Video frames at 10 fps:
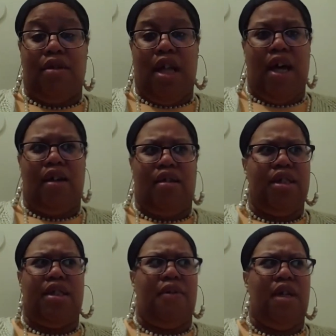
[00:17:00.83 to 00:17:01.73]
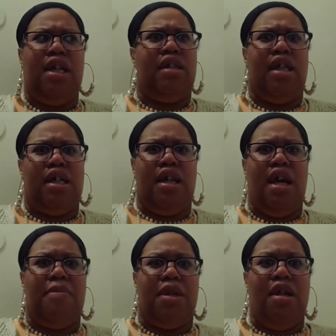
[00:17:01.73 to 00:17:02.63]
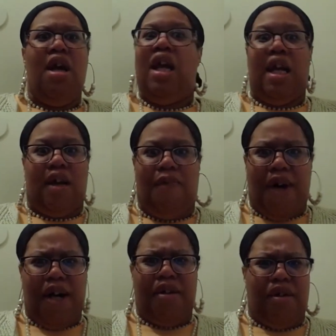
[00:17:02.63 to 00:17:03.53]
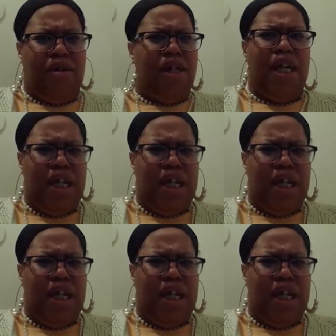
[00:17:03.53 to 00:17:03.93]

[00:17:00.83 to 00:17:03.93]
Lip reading: like because if anything can happen, like a fire, and you can't